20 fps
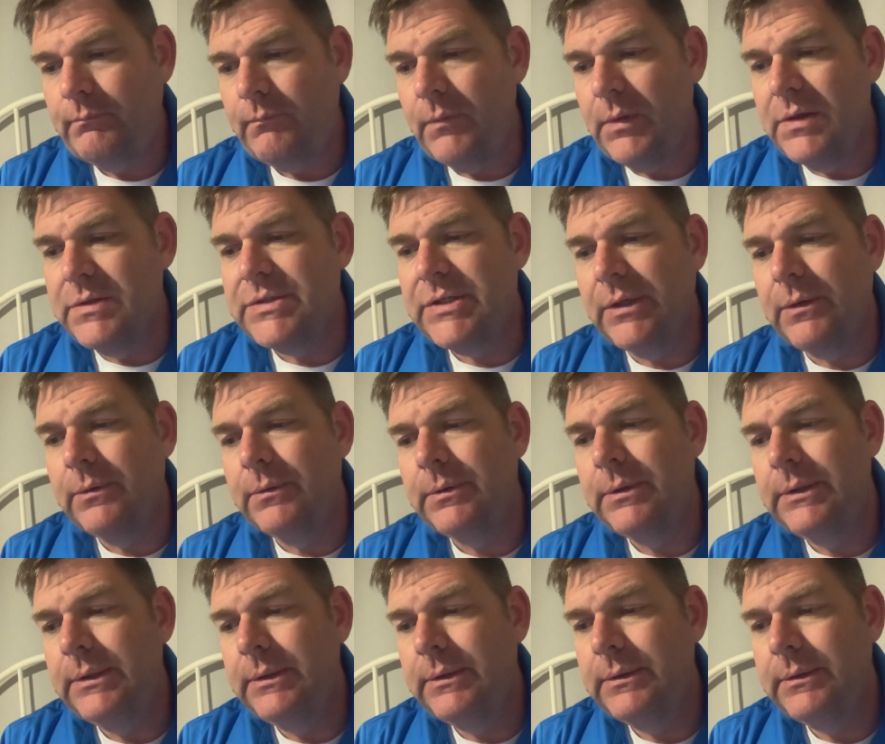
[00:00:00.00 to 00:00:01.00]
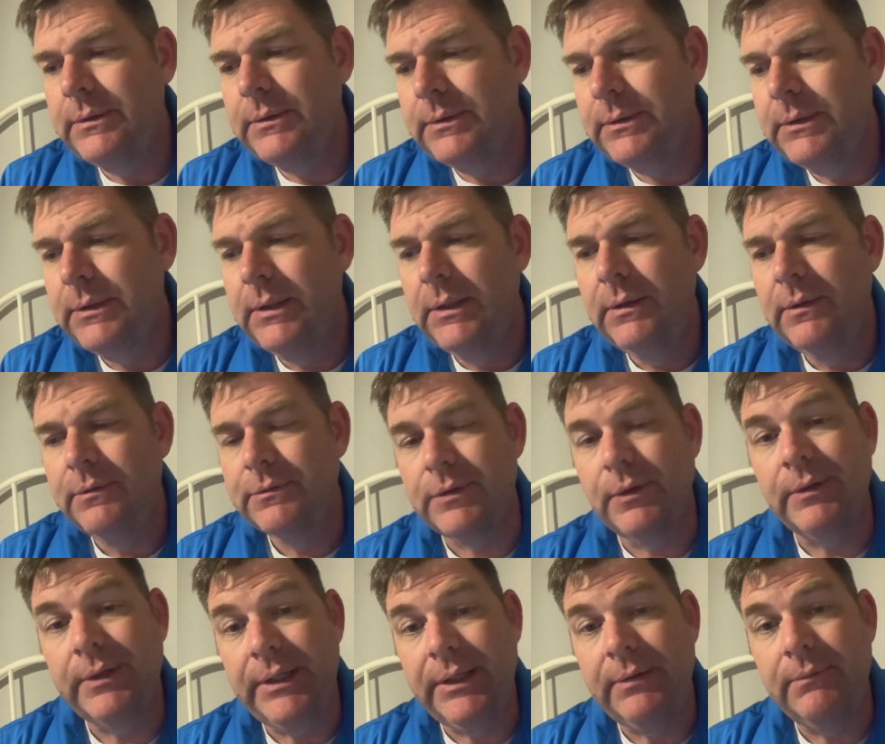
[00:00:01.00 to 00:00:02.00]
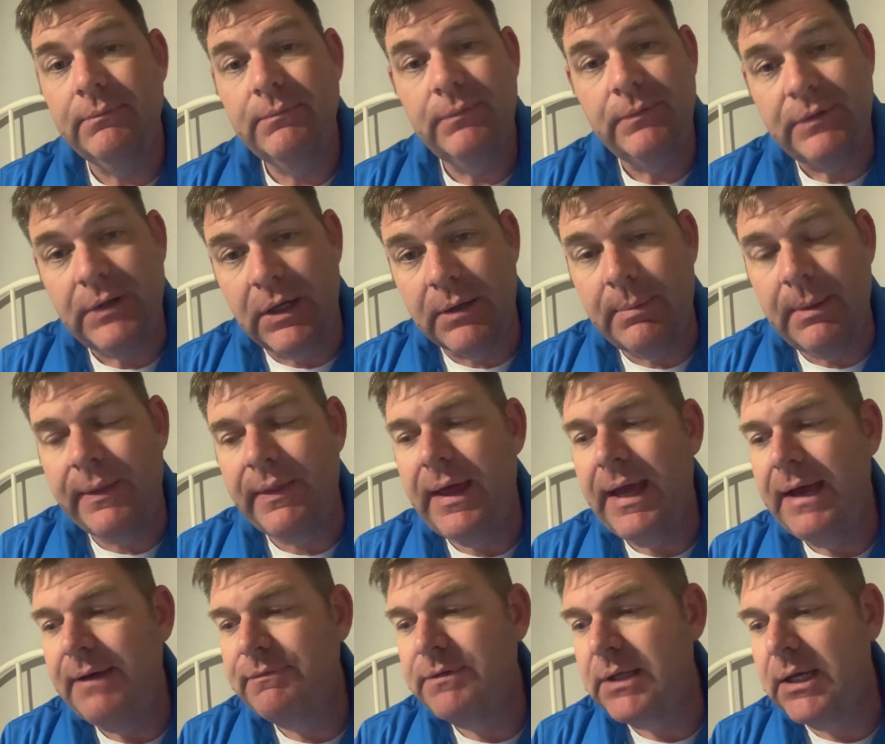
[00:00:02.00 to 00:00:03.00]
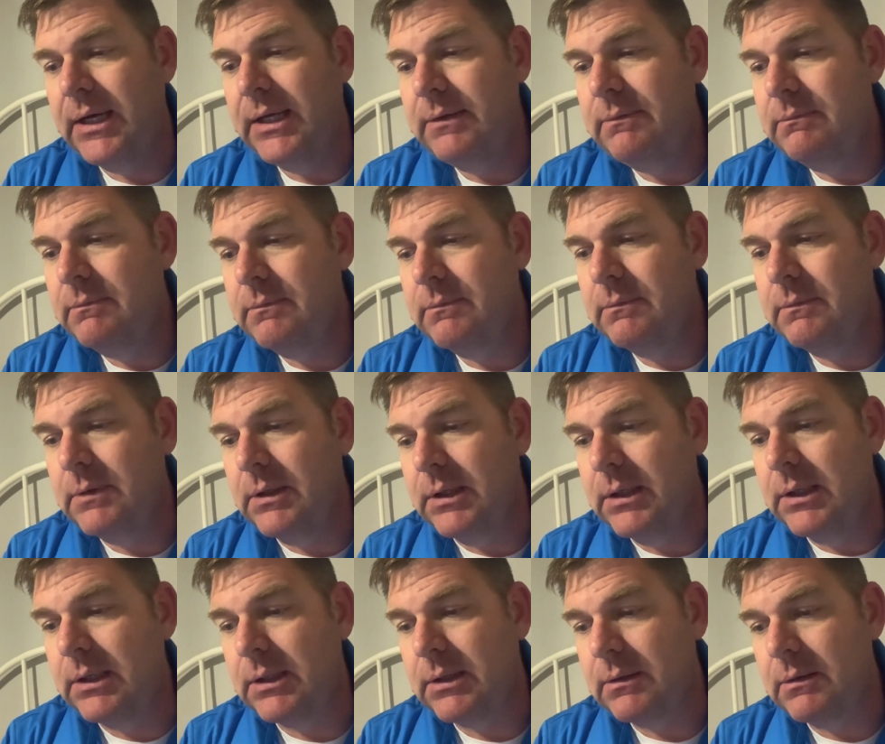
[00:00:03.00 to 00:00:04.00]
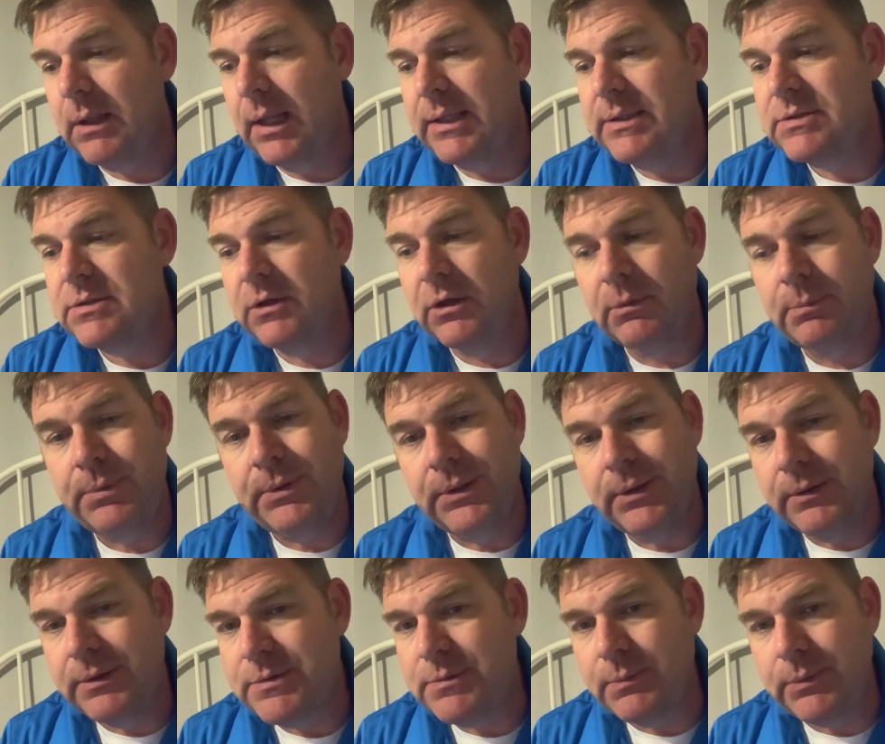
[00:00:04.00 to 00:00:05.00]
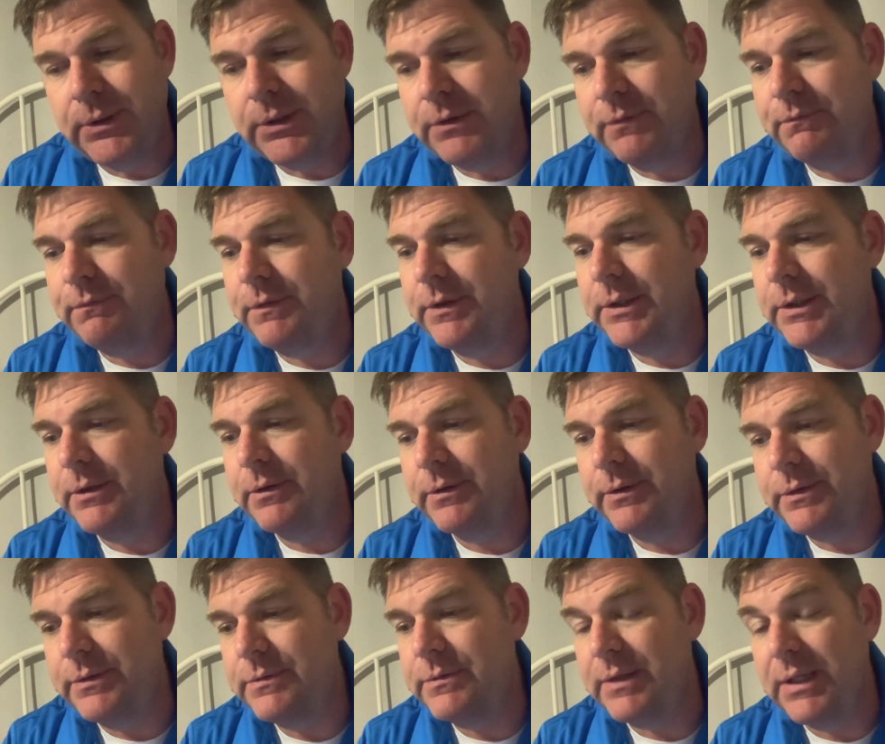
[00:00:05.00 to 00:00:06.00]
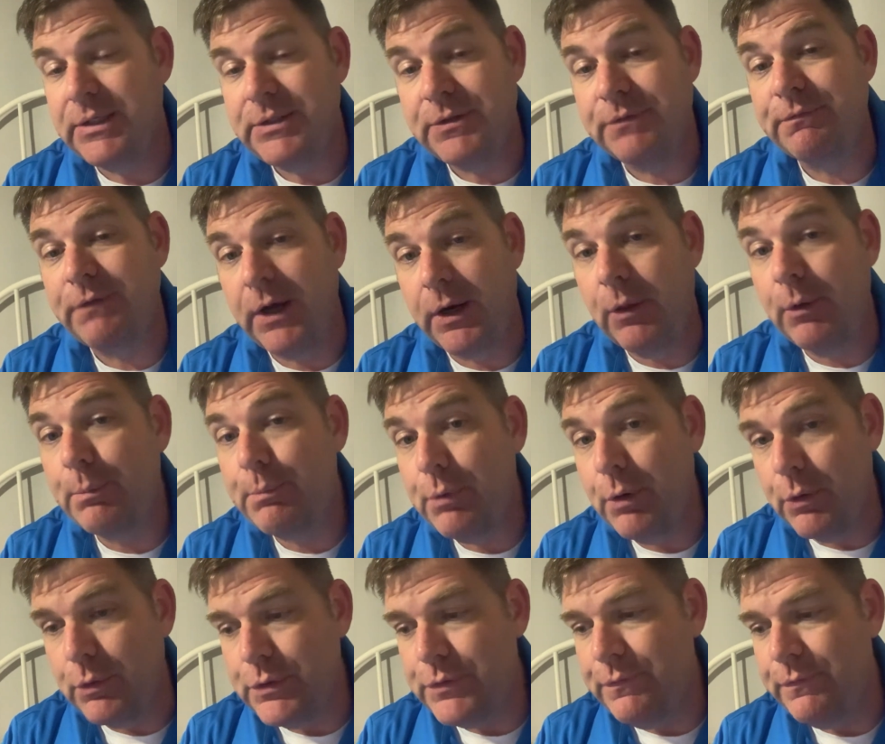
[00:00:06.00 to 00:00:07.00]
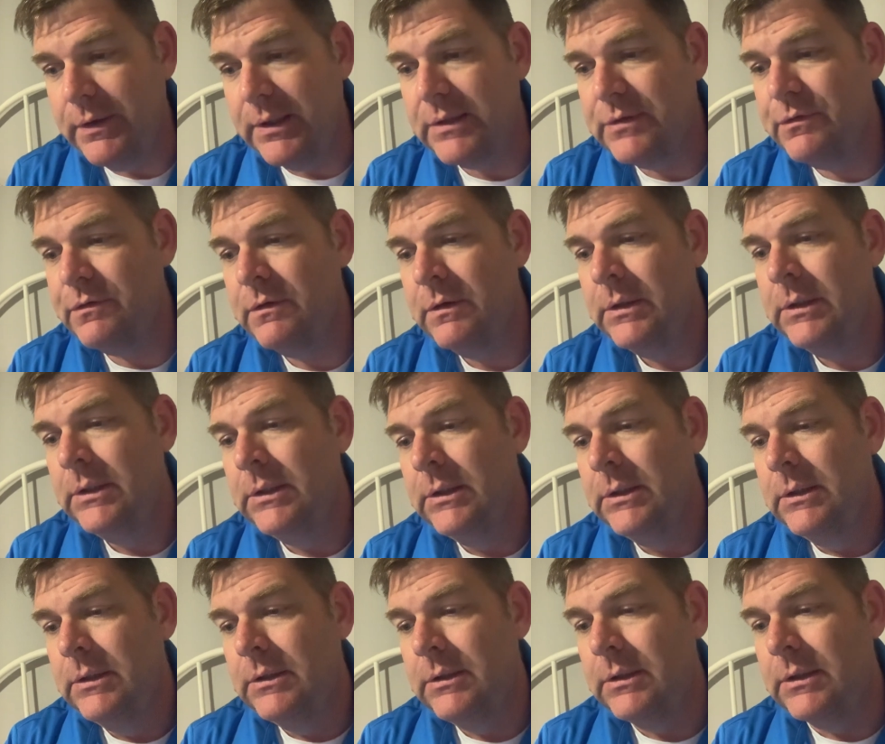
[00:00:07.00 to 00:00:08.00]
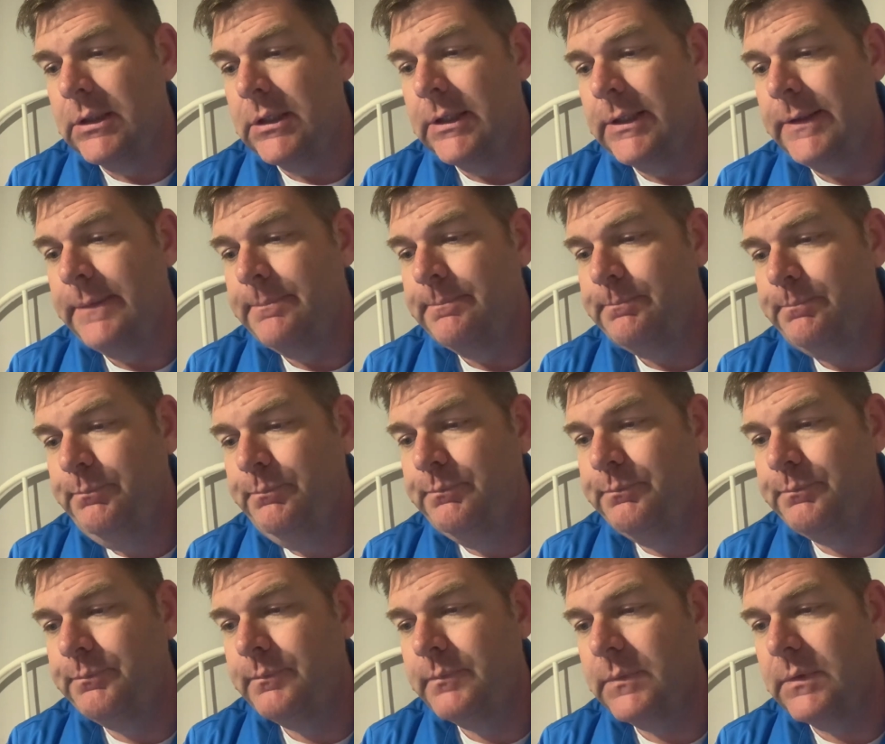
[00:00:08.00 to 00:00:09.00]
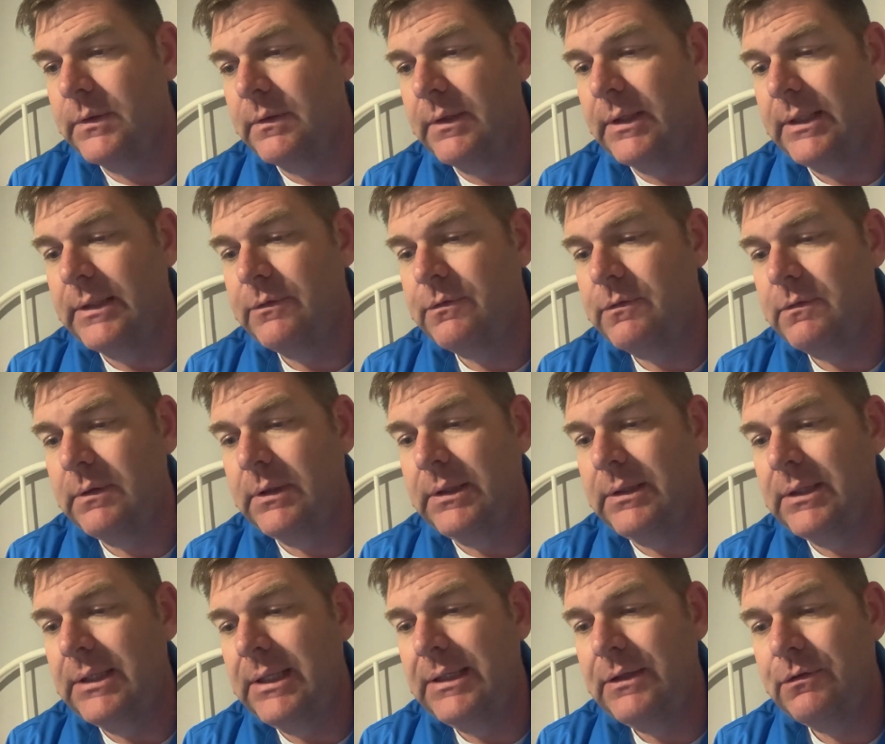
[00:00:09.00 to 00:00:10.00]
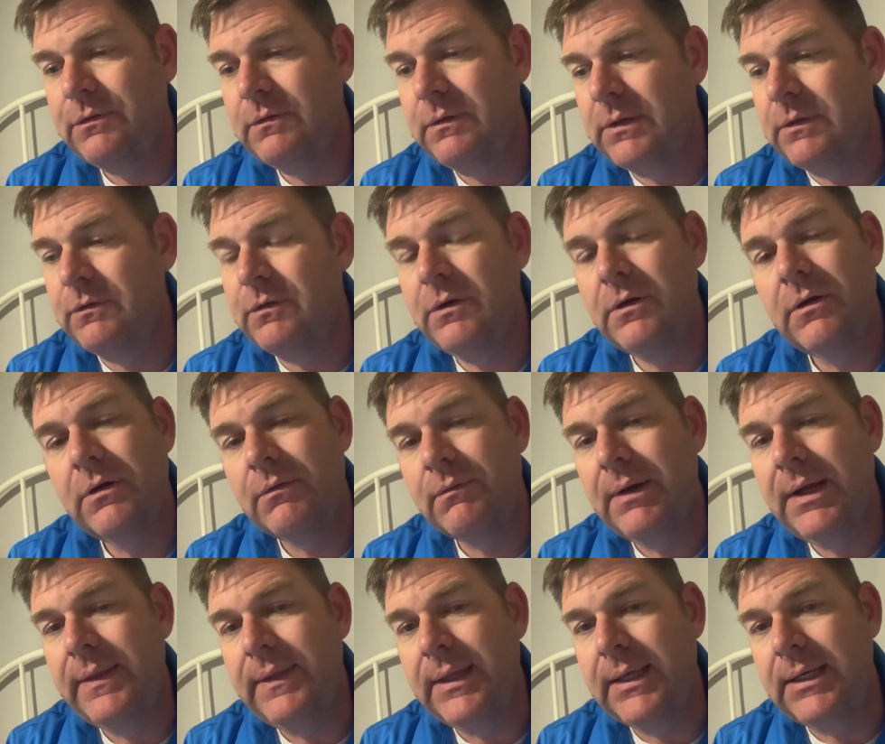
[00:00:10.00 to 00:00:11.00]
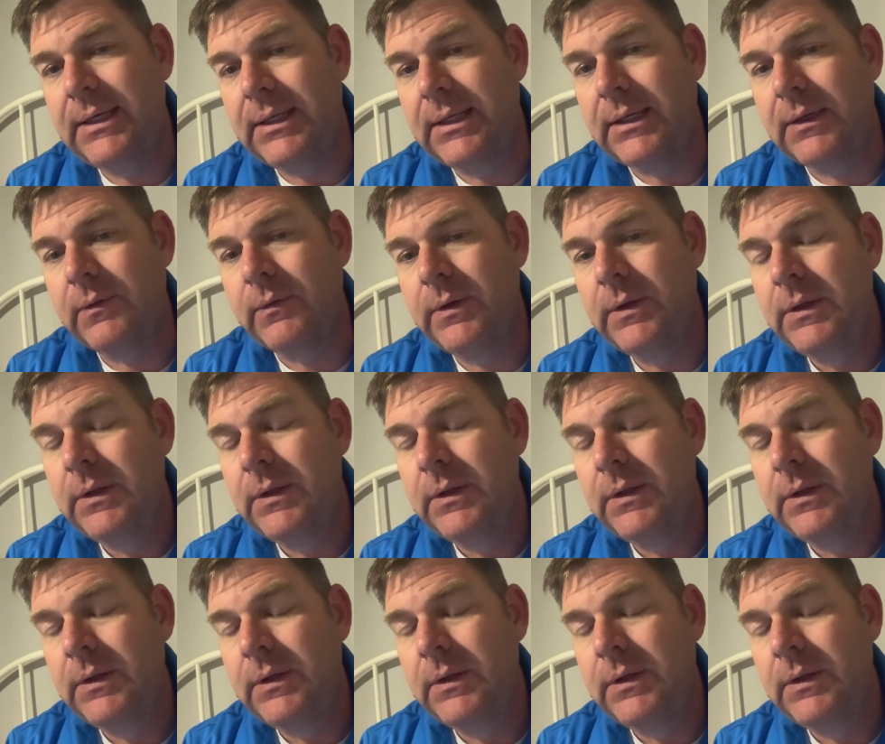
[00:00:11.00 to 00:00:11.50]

So again, we talked about the half dot glide slope. That's when you configure, and that's your final approach fix. All right, and so you're going to write that down.